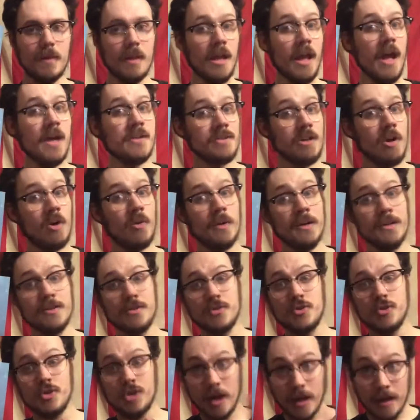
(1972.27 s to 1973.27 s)
As always,
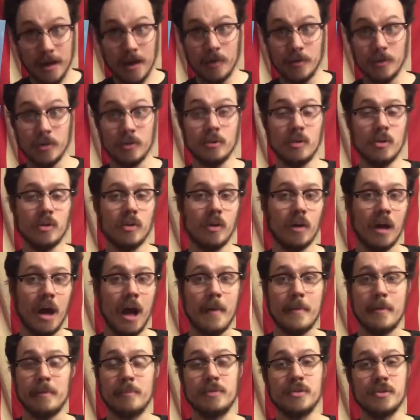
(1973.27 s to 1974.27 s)
check out your local
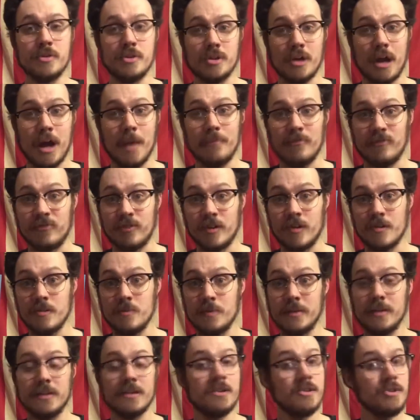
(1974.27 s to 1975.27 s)
comic book shop first,
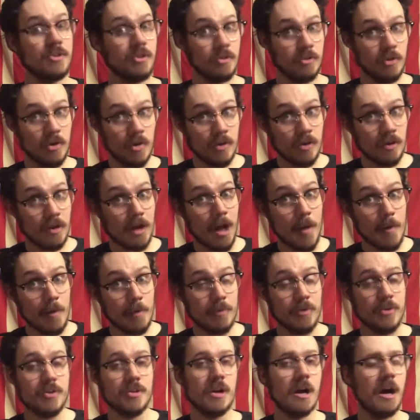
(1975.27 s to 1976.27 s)
because your local comic
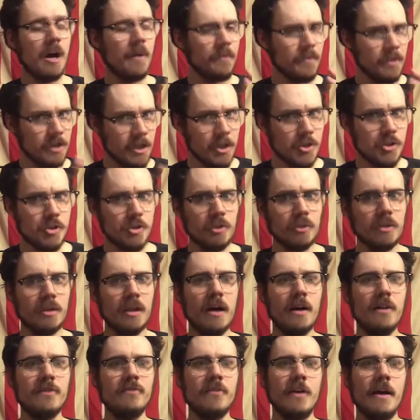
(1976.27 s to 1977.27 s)
book shop needs your
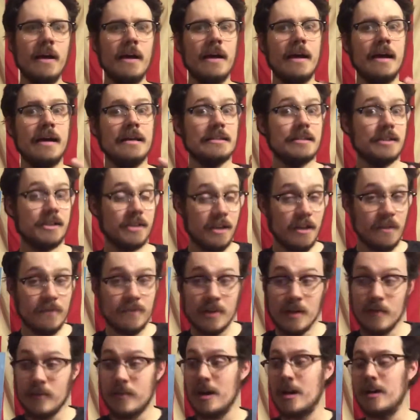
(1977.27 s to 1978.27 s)
love. See if
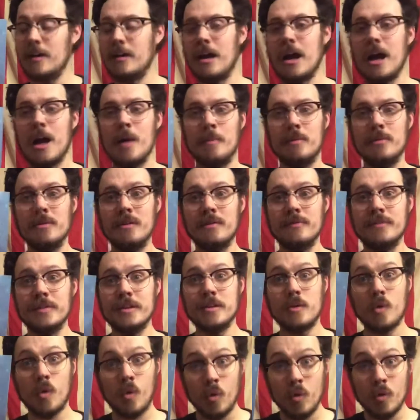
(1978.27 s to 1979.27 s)
they've got a copy of
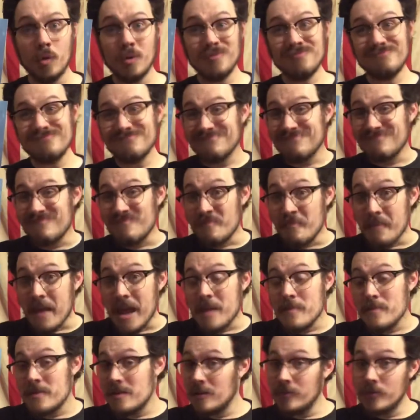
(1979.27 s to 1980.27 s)
it, or
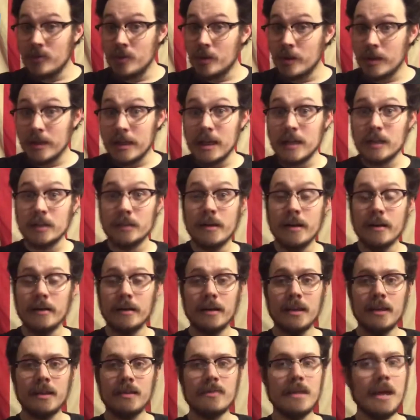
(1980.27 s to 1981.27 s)
maybe if you can get
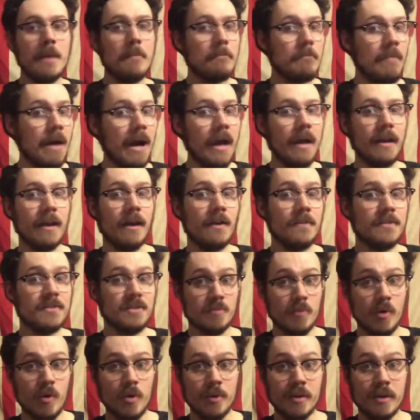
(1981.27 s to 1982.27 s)
lucky, they might have some
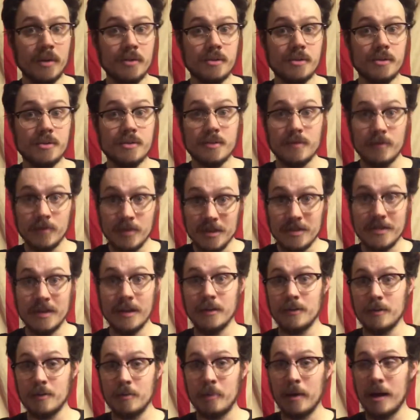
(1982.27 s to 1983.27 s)
old issues of
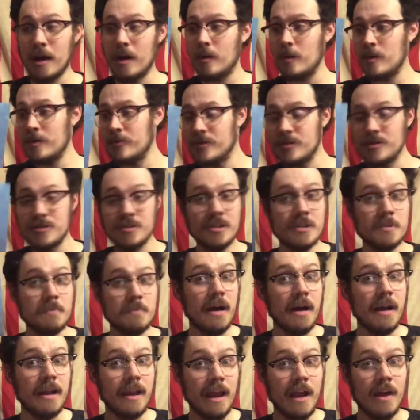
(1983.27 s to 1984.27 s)
Nintendo Power that just
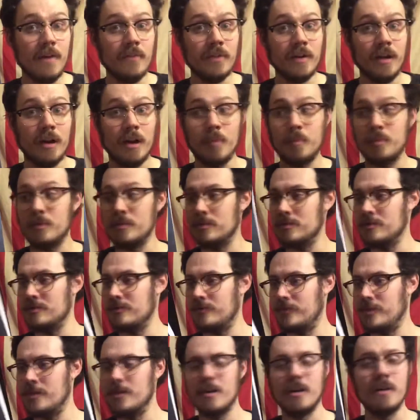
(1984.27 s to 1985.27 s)
have a couple of,
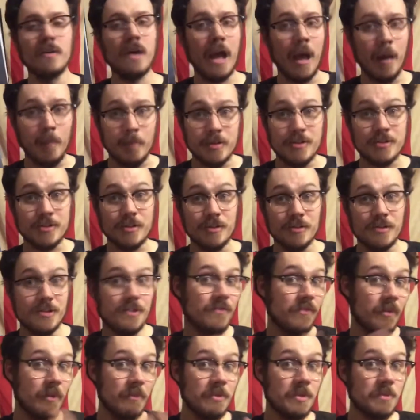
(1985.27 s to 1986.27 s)
episodes
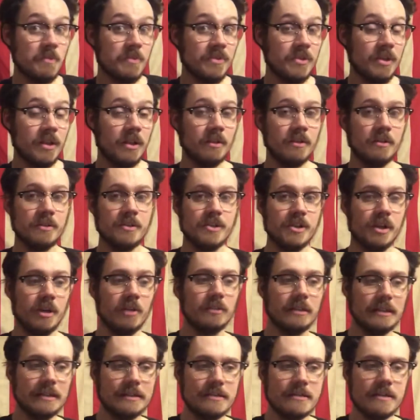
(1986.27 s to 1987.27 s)
from this particular
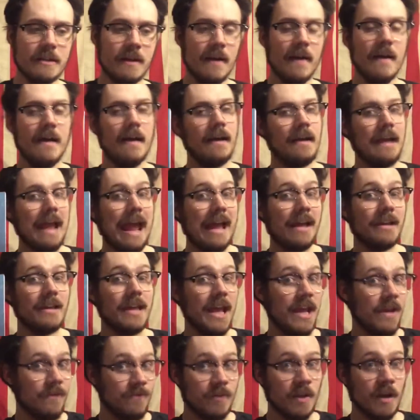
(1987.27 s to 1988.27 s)
series. And
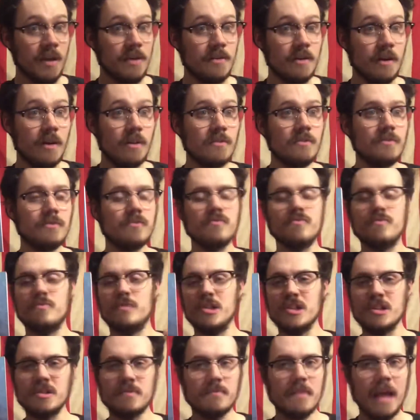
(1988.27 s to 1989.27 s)
if they don't,
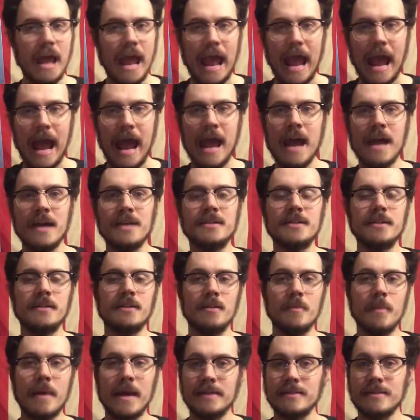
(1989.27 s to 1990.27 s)
just ask
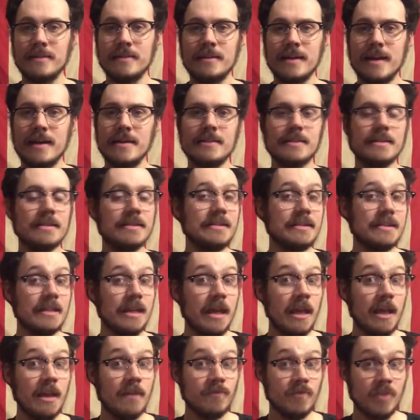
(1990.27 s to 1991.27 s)
them at the desk,
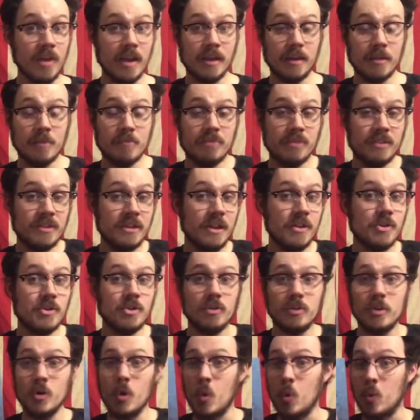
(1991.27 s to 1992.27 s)
see if they can
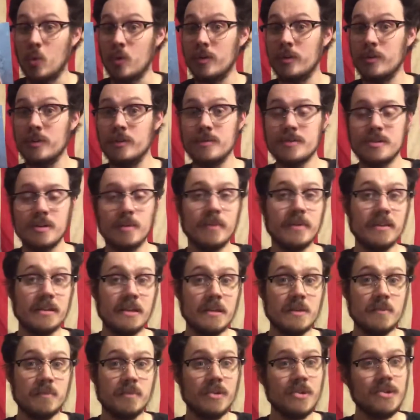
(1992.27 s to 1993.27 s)
potentially order you some of
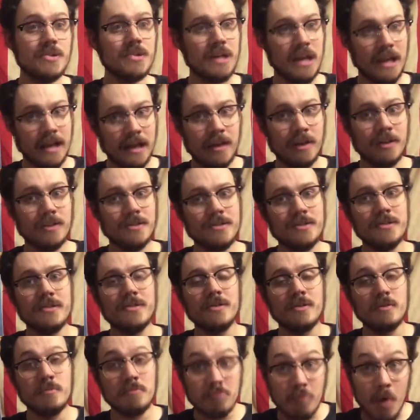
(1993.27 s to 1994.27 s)
these books. I guarantee
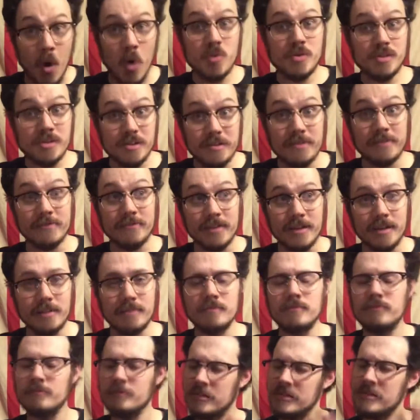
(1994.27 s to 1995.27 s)
you most of them
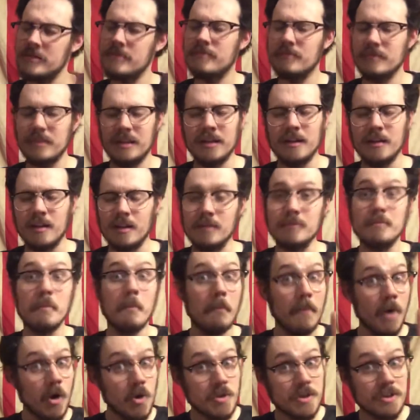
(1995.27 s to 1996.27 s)

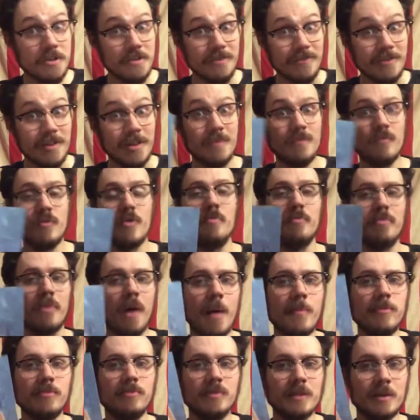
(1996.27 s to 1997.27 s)
will
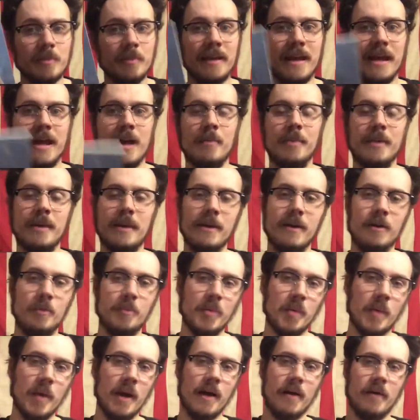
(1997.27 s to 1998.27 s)
probably be happy to help
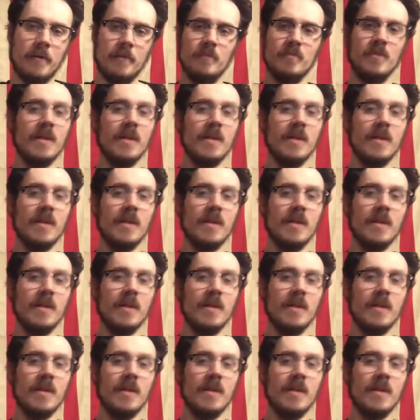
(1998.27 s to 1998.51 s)
you out.